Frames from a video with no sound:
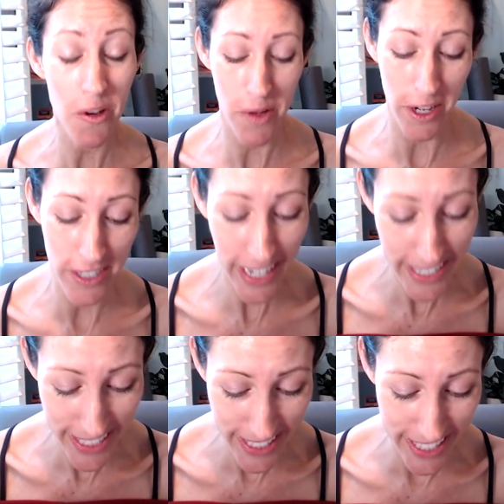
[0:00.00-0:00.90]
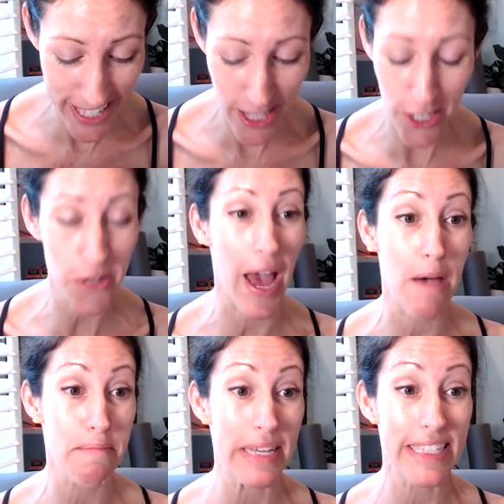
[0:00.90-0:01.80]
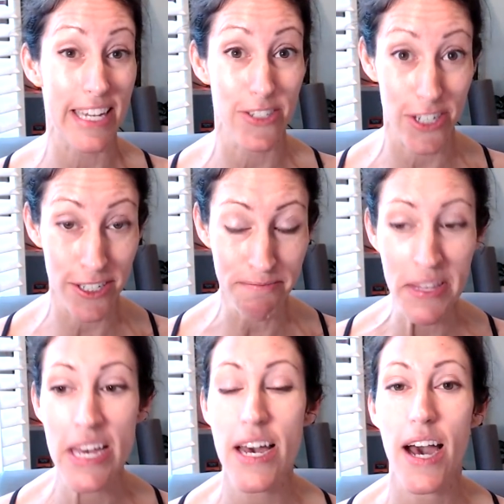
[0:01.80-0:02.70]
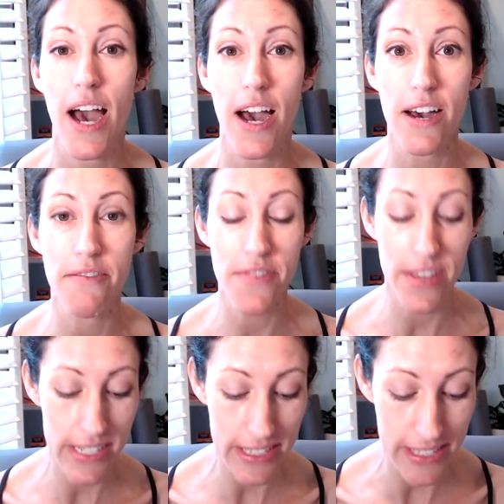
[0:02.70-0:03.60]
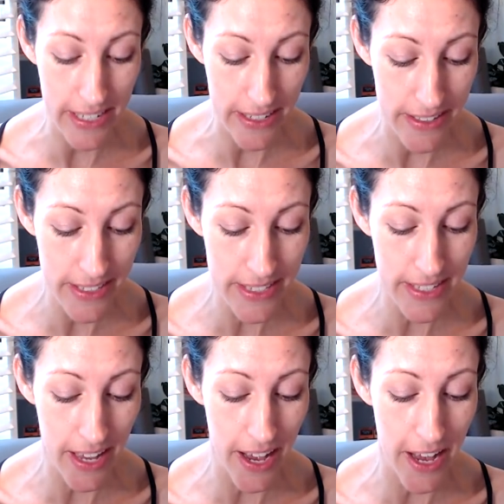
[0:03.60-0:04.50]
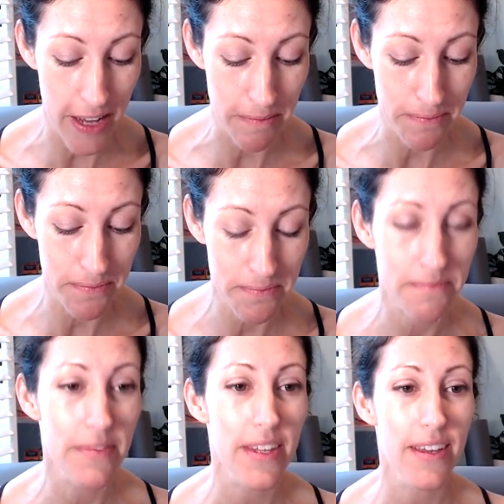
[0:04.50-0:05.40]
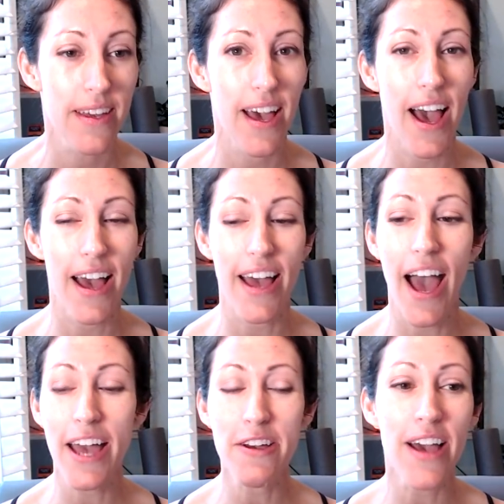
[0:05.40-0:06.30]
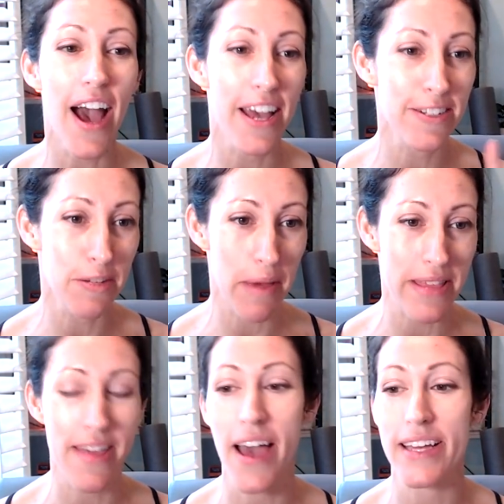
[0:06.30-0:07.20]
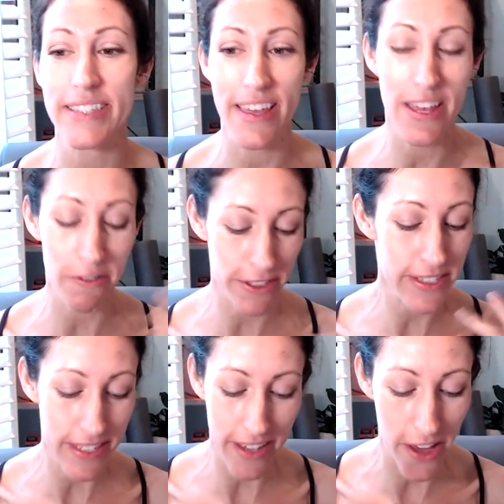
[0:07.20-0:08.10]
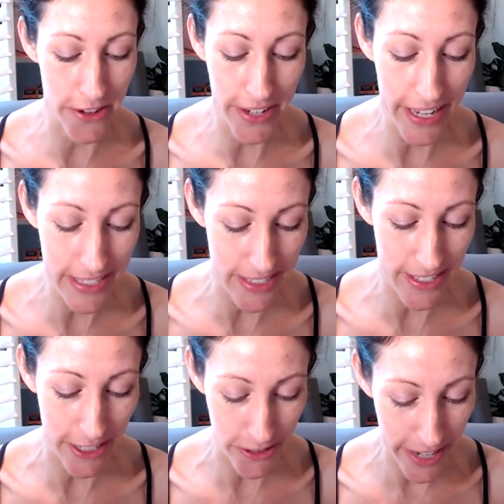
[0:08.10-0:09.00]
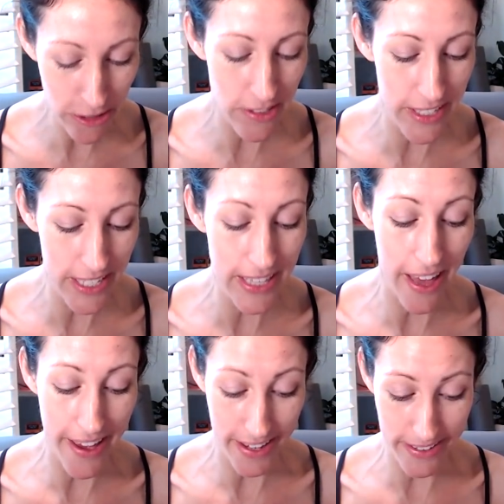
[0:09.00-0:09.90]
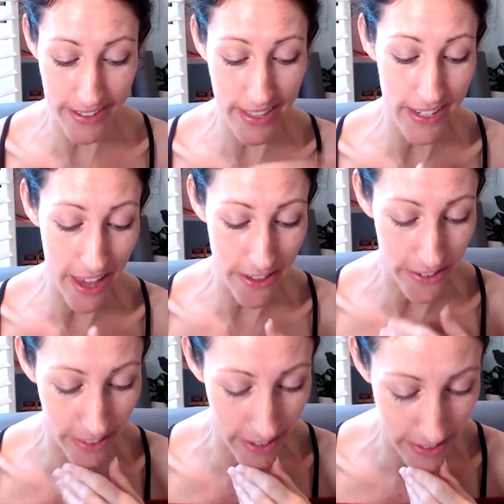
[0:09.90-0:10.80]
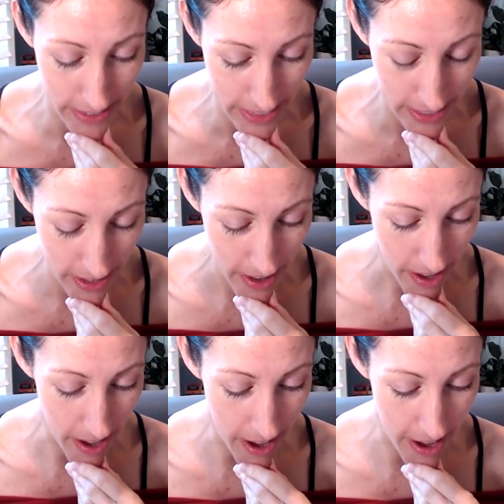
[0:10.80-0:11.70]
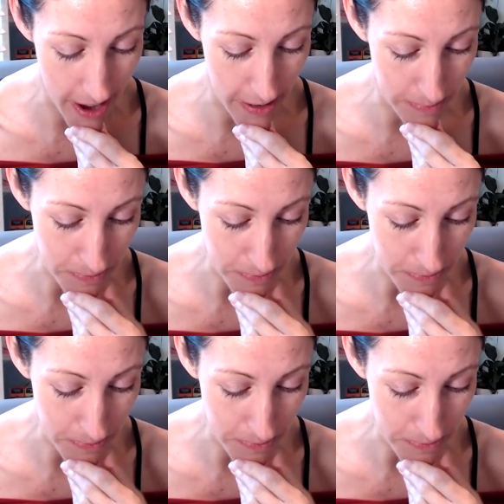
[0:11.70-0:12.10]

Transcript: We are technically the new epicenter of the disease. Um, I, I debate that because I think we're seeing other cases internationally, like the Netherlands, um,